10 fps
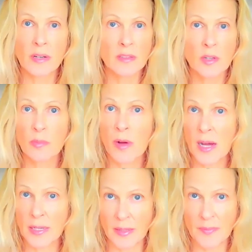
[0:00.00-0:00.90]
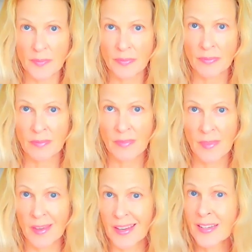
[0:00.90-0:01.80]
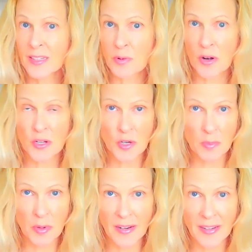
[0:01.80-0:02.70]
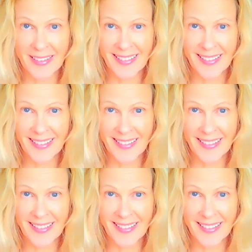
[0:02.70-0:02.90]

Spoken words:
your body. It is part of your body.